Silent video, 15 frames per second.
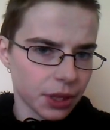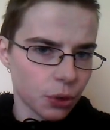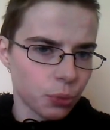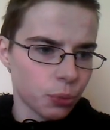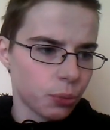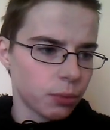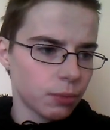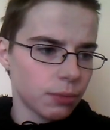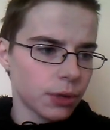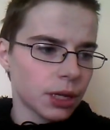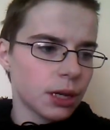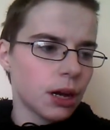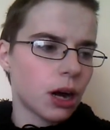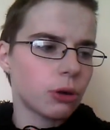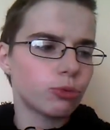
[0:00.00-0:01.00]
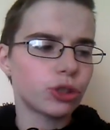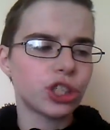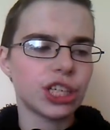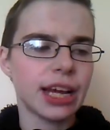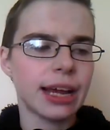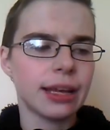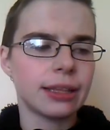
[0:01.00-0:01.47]

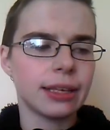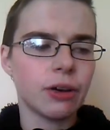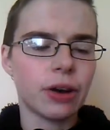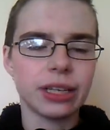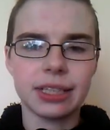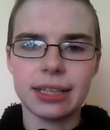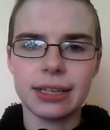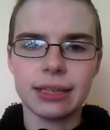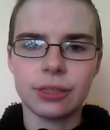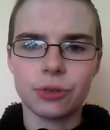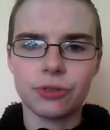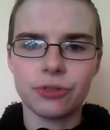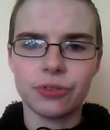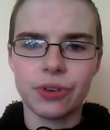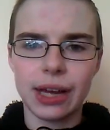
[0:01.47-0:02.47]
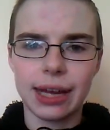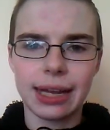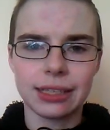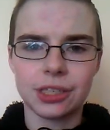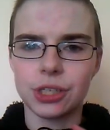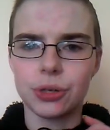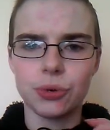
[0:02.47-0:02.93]
the ideas
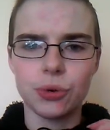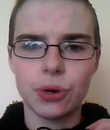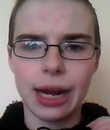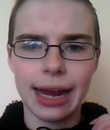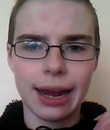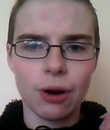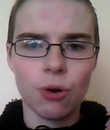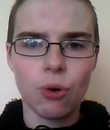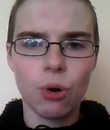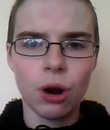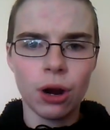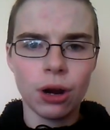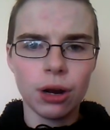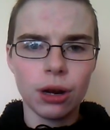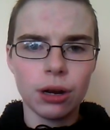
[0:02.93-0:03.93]
as to how